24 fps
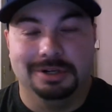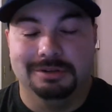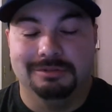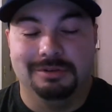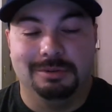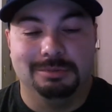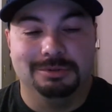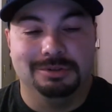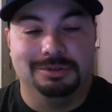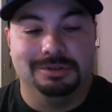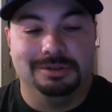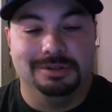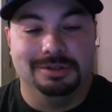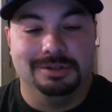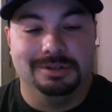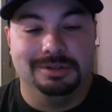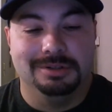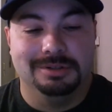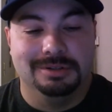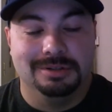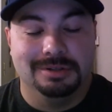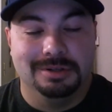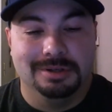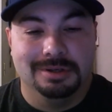of
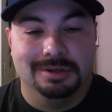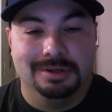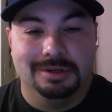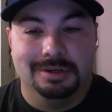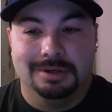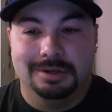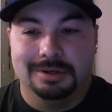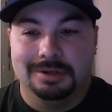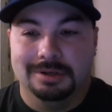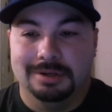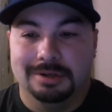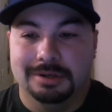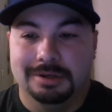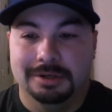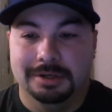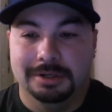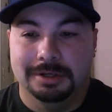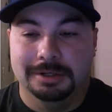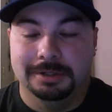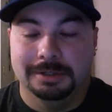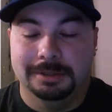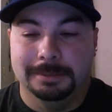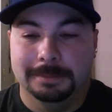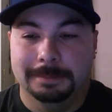opportunities.
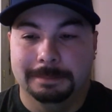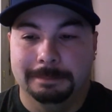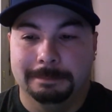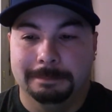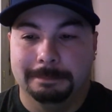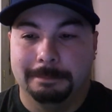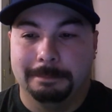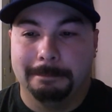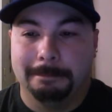Um,